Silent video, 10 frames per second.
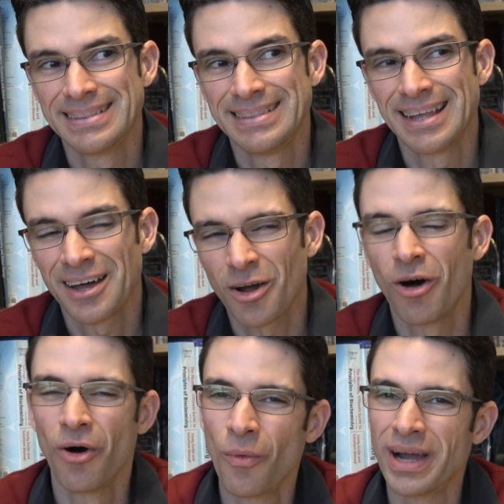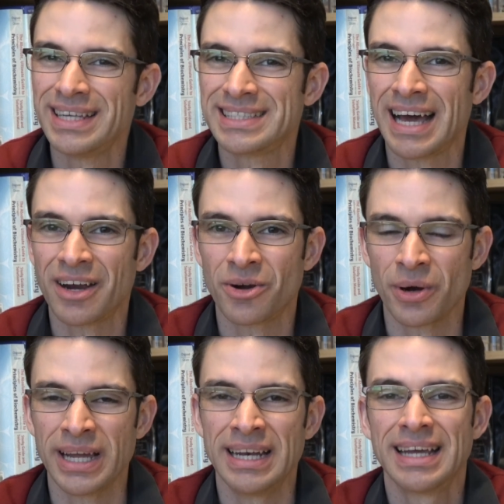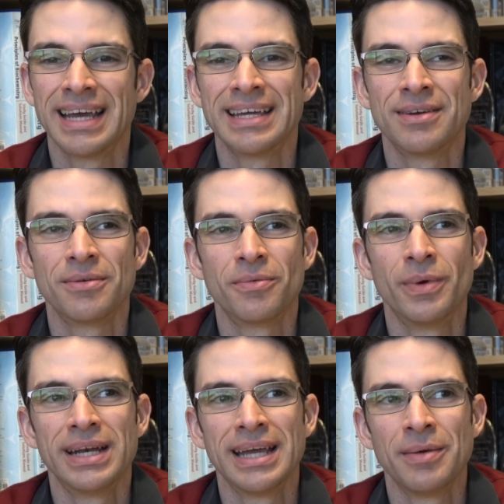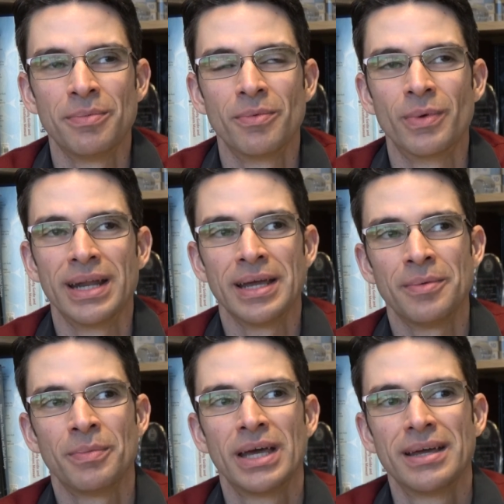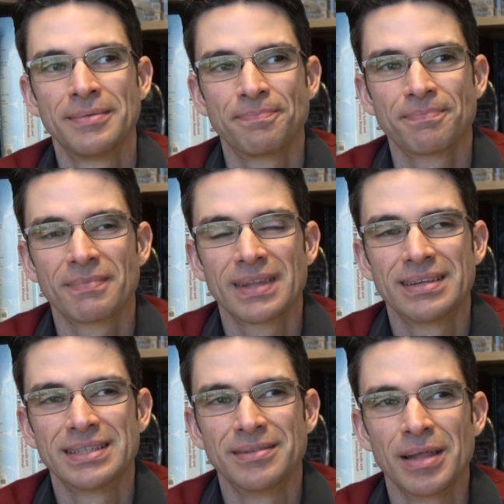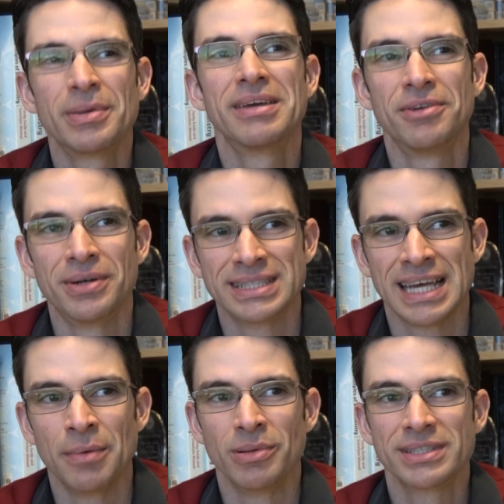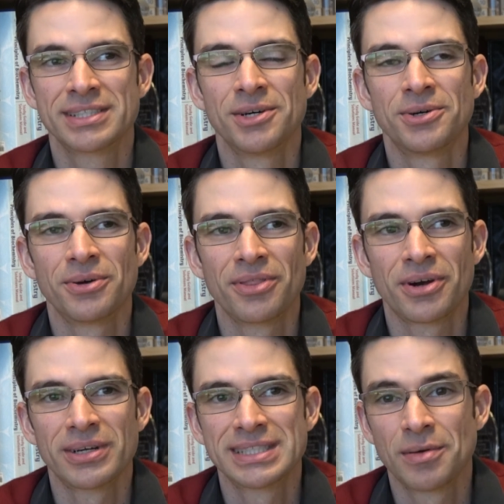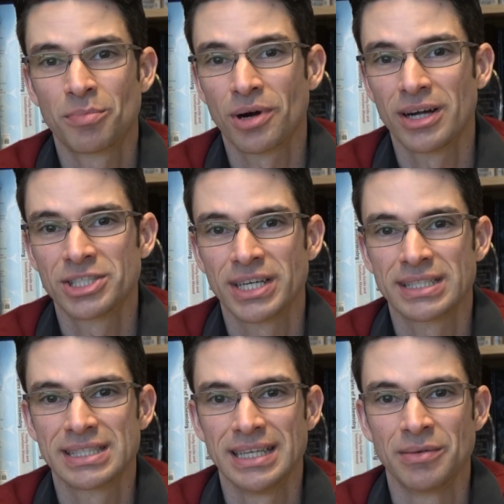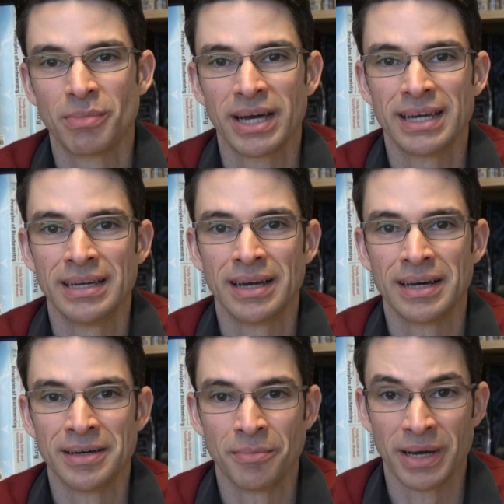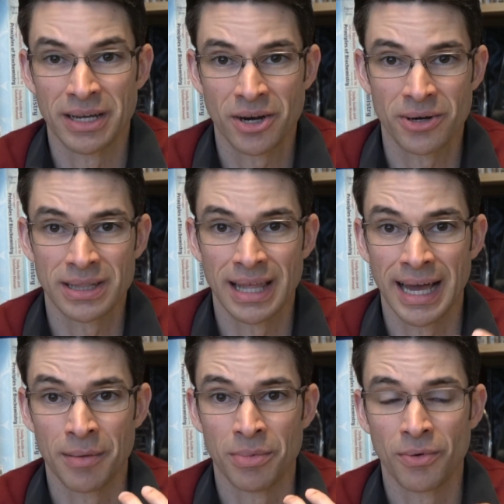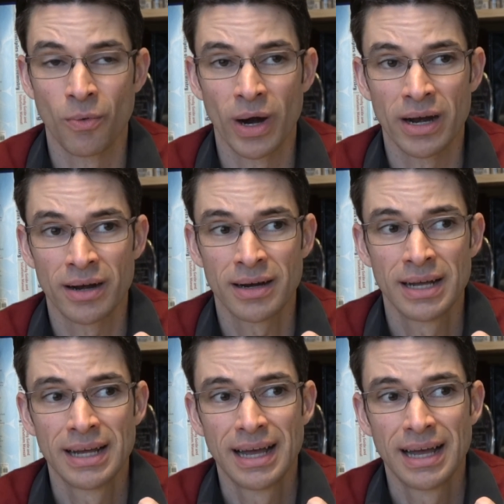not always that great. And when a, when a let me give you an example. So there are some projects in my, uh, my current lab where